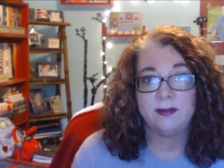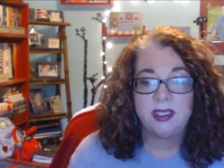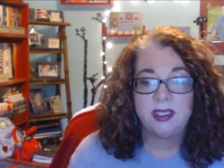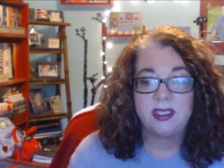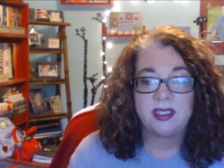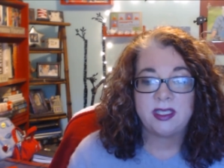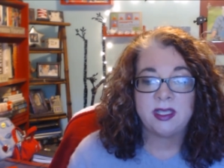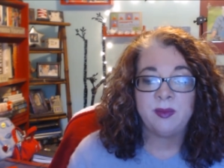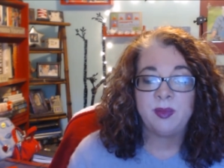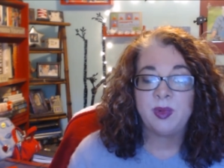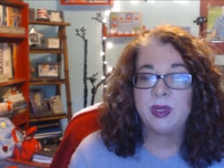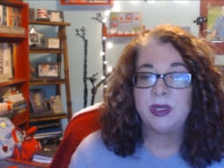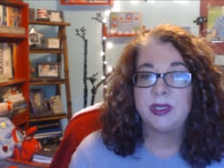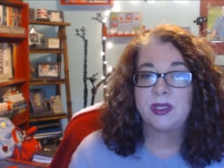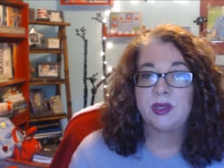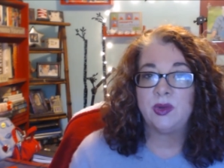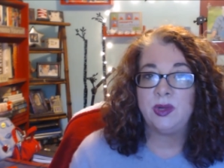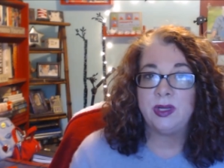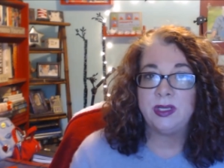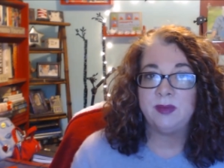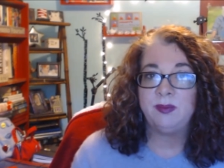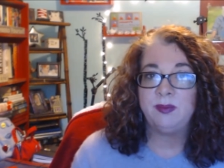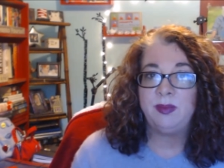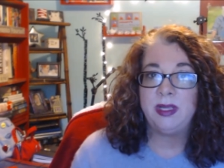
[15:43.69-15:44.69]
December is
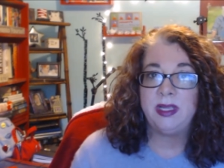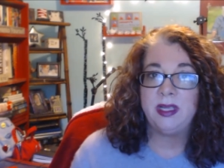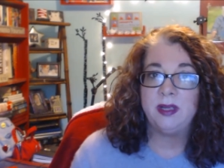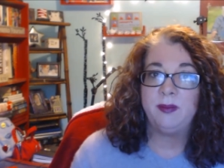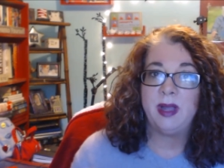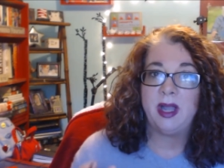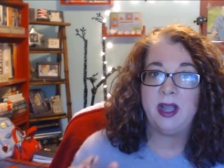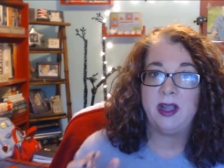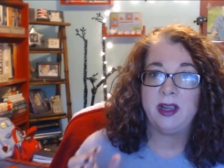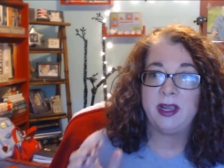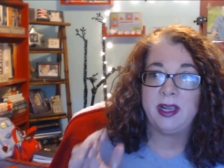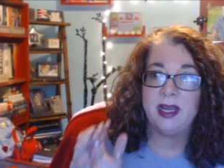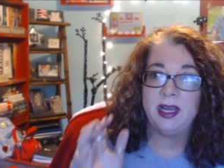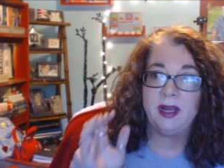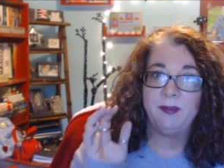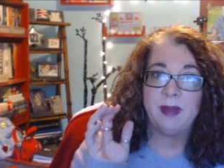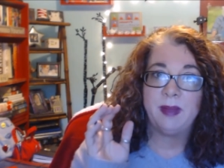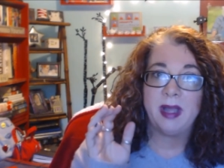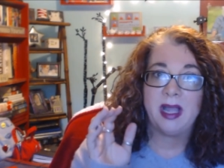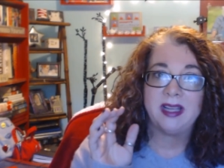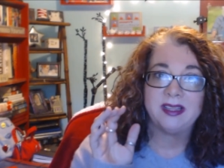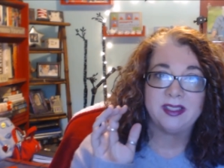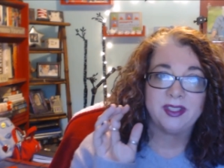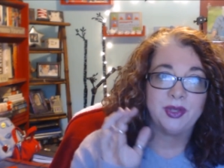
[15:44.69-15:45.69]
going to be about
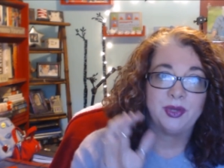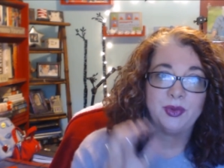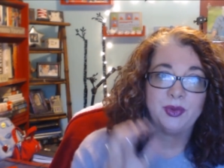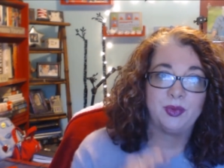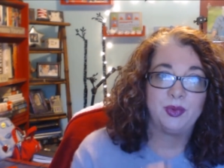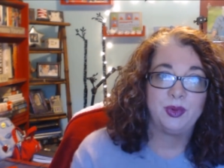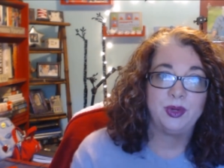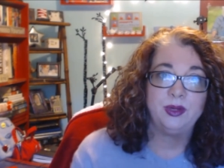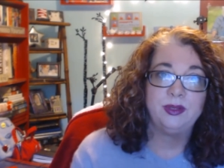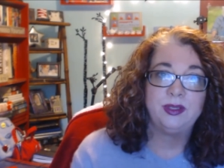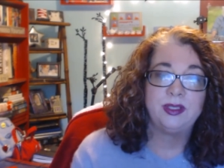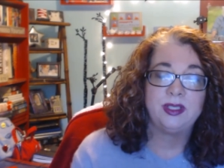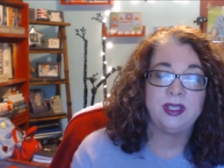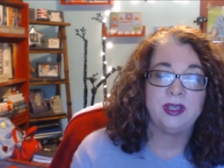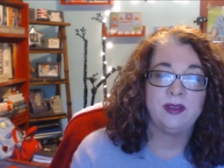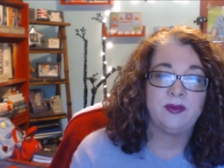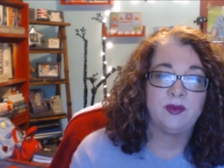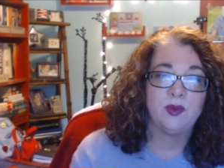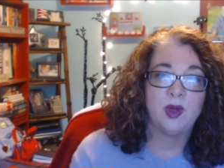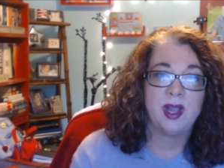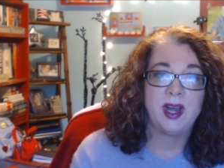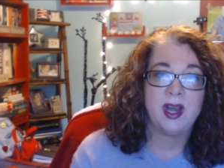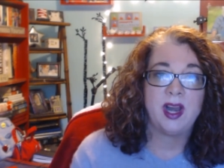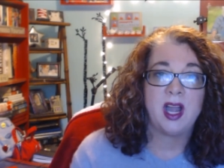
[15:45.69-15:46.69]
getting back to the roots
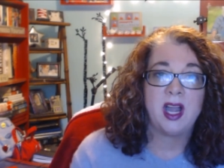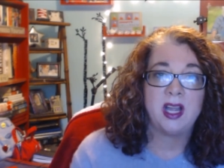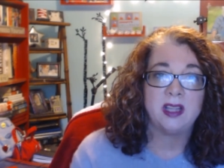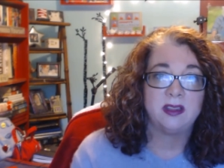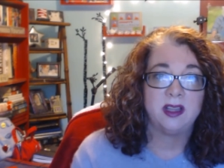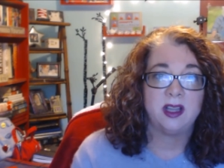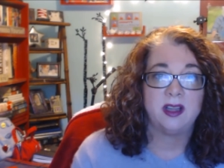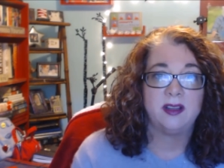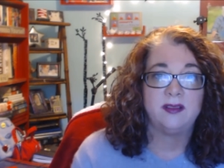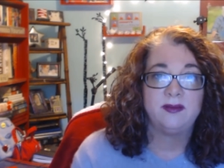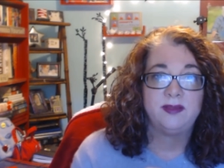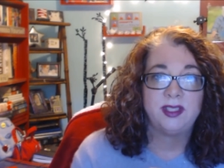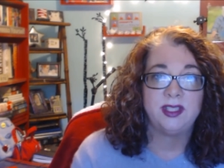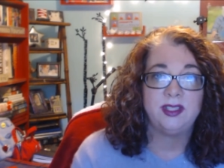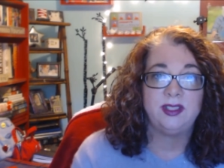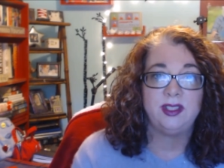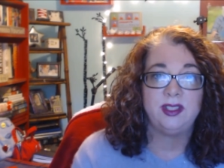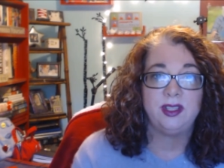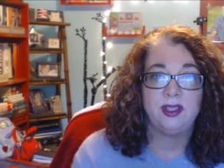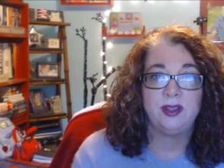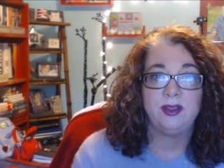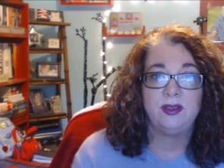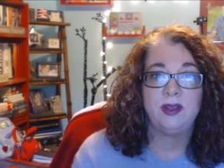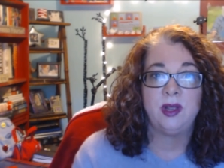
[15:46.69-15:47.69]
of what I love to
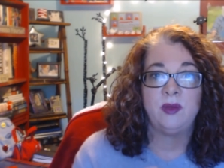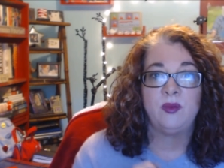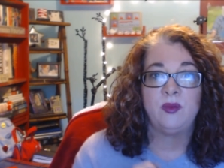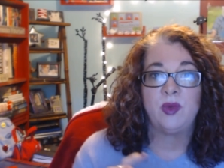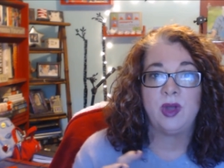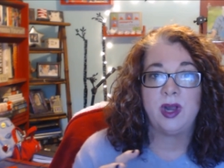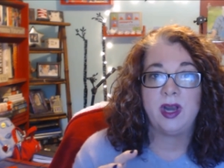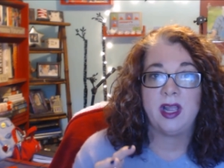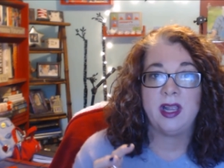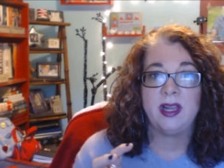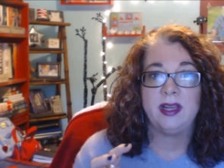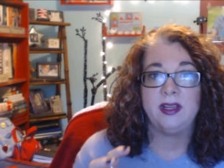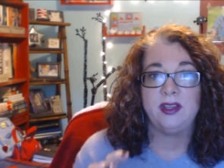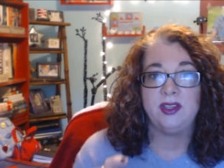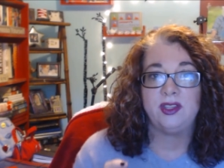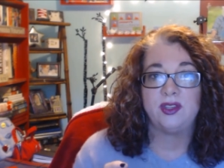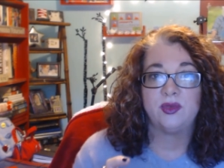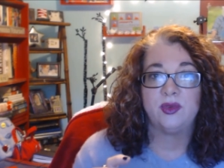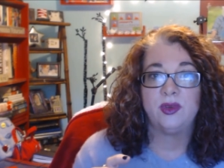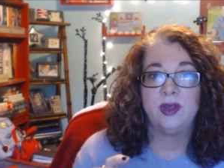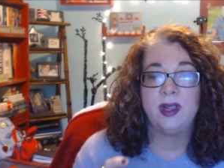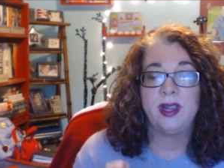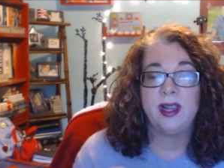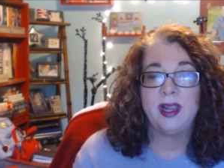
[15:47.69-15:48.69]
do and what I
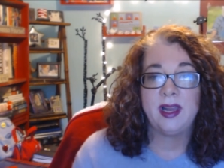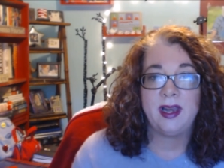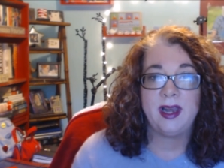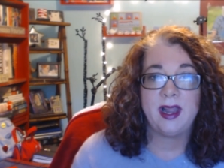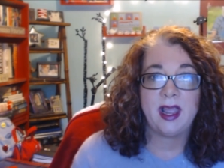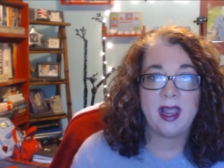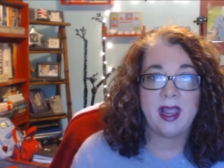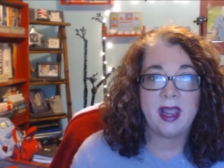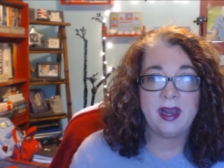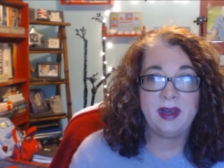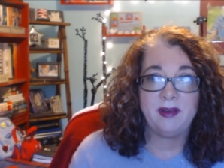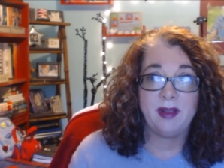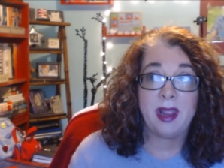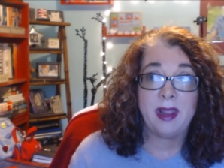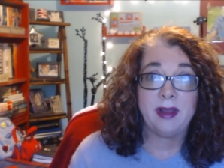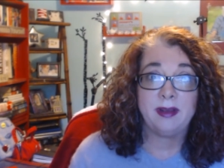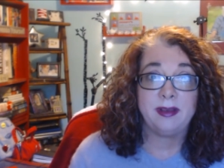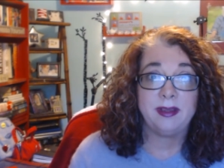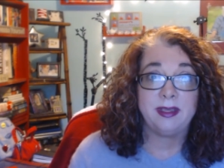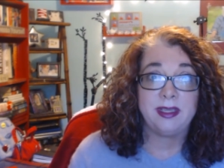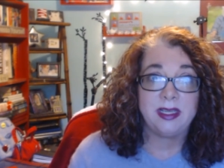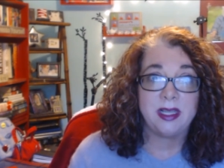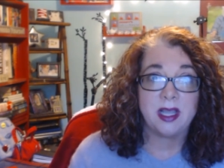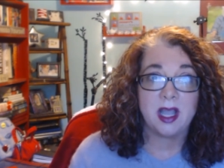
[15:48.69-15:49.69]
enjoy and, and,
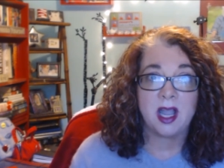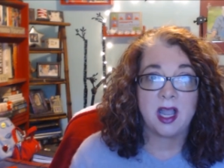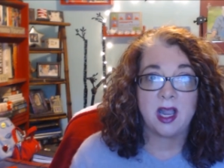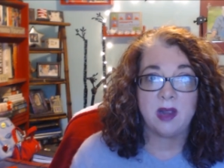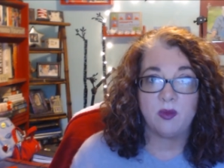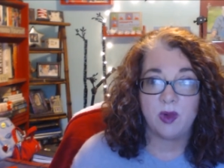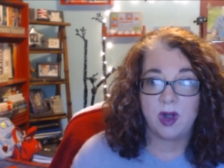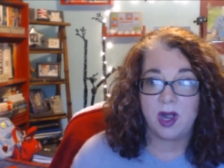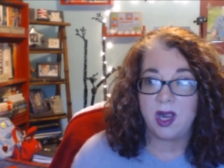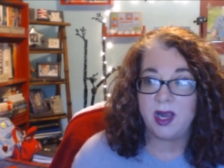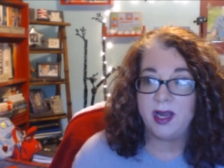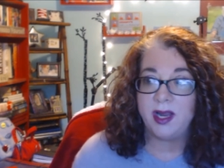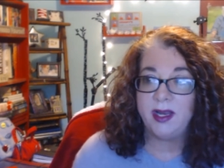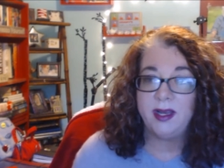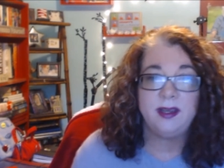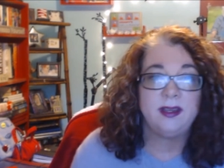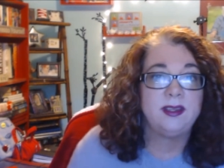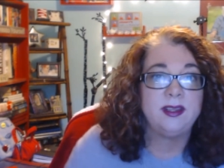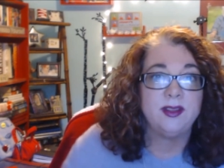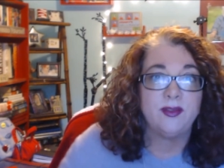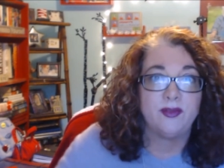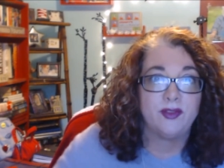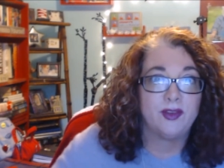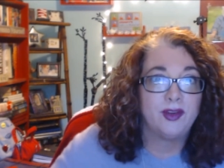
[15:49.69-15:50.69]
and
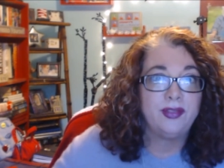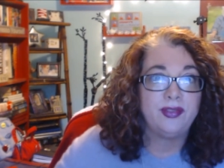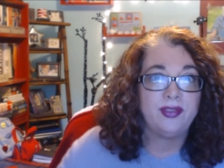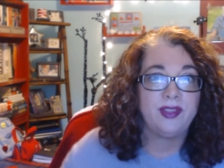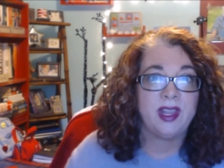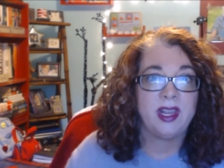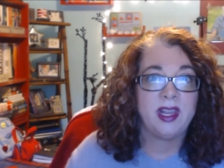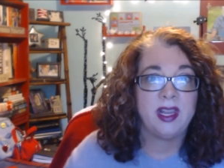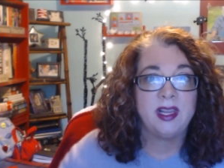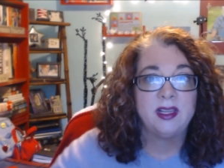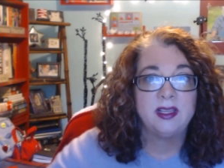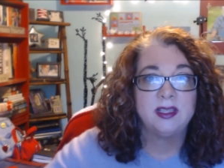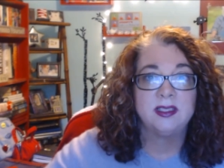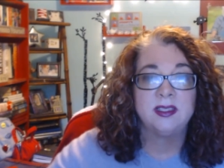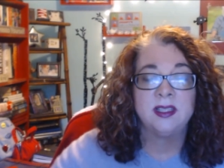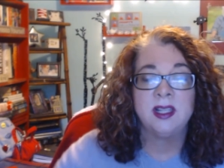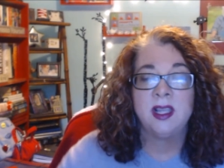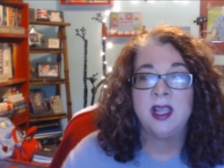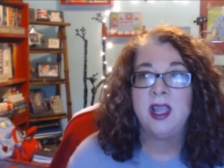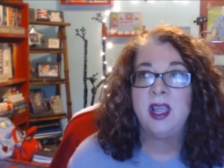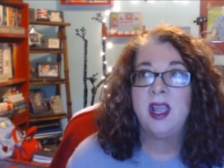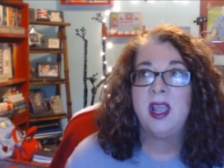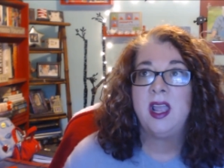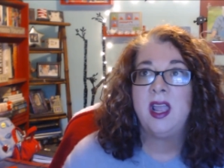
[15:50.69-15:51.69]
DIYing different
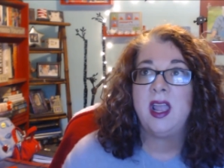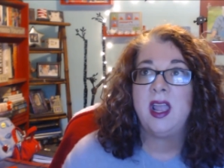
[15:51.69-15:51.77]
things